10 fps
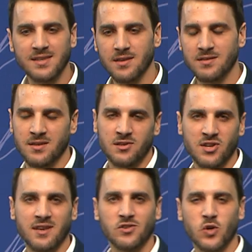assets
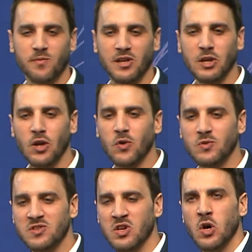such as corporate
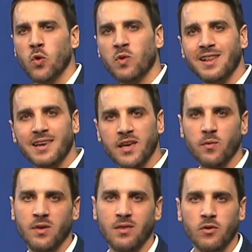loans with
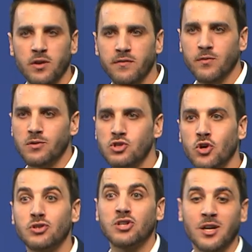liquid, or if you want,
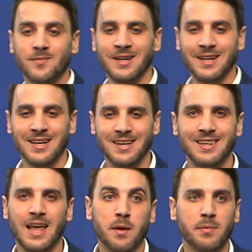short-term uh,
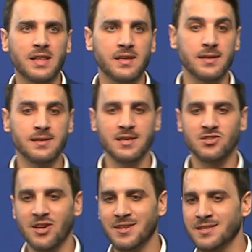liabilities
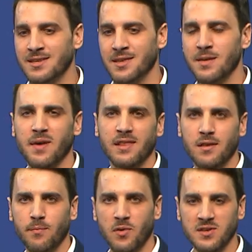such as
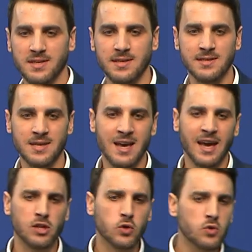demand deposits.
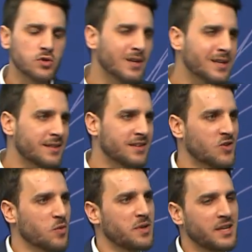And crucially,
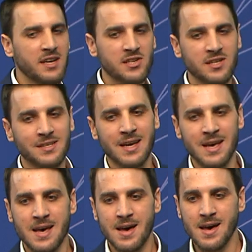this combination
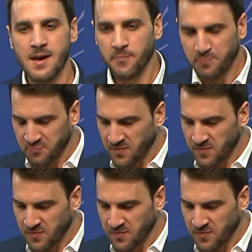uh,